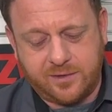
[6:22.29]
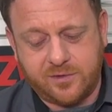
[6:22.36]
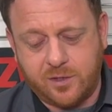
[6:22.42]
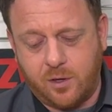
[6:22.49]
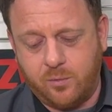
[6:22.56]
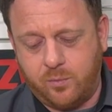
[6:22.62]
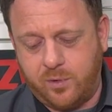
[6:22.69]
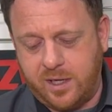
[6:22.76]

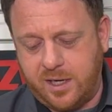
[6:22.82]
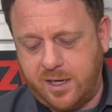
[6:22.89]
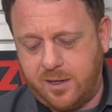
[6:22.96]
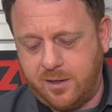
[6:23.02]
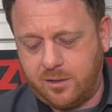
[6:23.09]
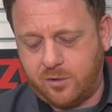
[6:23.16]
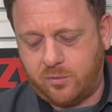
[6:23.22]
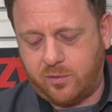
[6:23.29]
So
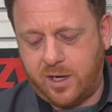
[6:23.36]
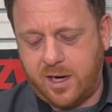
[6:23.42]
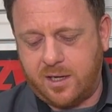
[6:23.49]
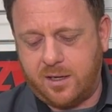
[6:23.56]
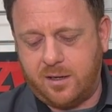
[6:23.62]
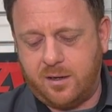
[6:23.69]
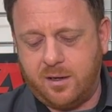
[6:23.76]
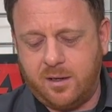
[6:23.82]
we
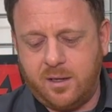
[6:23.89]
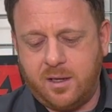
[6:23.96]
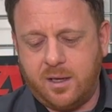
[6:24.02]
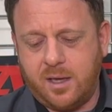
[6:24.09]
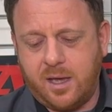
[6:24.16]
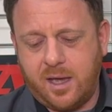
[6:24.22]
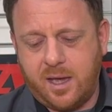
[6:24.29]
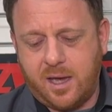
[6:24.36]
created
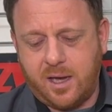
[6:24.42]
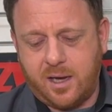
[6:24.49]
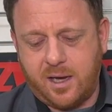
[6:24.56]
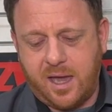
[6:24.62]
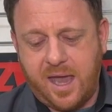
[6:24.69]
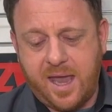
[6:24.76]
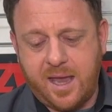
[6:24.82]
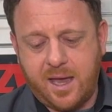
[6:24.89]

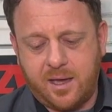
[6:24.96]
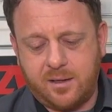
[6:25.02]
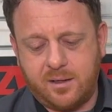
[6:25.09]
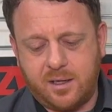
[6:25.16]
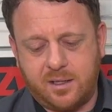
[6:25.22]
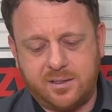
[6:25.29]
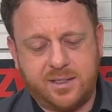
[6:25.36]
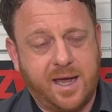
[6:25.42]
AN
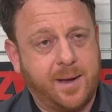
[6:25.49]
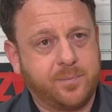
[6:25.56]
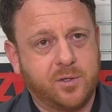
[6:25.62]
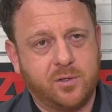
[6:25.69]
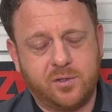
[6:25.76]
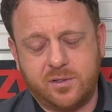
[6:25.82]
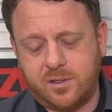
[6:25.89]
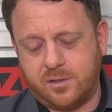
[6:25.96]

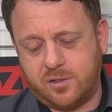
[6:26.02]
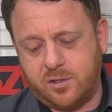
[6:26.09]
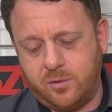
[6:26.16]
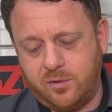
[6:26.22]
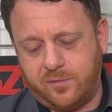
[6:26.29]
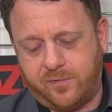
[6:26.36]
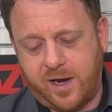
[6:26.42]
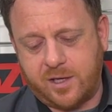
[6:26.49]
adapters
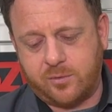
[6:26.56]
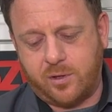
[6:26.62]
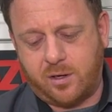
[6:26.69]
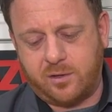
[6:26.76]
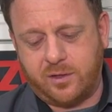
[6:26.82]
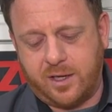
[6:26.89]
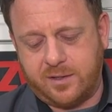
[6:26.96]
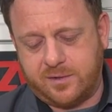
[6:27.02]
to the factory
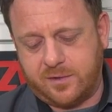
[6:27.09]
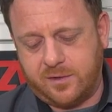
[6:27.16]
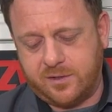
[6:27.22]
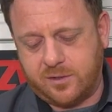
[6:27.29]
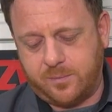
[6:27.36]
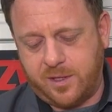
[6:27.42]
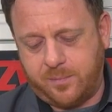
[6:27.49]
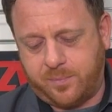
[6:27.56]
hardline. So
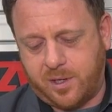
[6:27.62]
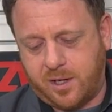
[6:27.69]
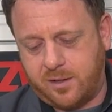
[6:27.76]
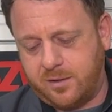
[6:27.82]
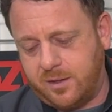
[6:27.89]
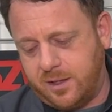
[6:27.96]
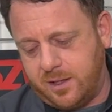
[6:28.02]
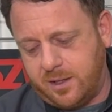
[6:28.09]
this will be a
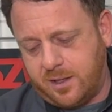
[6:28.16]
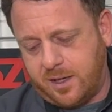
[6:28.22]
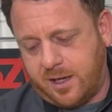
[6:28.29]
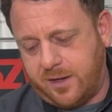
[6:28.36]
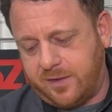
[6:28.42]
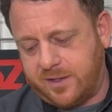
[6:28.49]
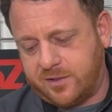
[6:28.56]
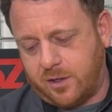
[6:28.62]
part
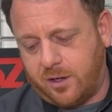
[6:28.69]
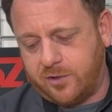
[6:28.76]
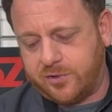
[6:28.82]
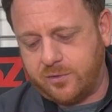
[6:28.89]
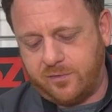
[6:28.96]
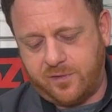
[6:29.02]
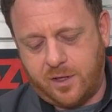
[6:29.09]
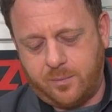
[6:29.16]
that's
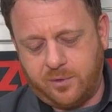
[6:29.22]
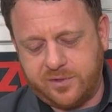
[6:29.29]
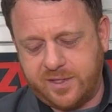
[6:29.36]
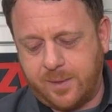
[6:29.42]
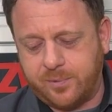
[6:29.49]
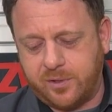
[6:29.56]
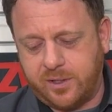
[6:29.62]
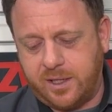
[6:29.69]
also available
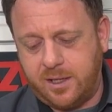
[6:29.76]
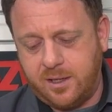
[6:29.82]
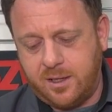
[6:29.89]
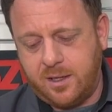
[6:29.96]
separately.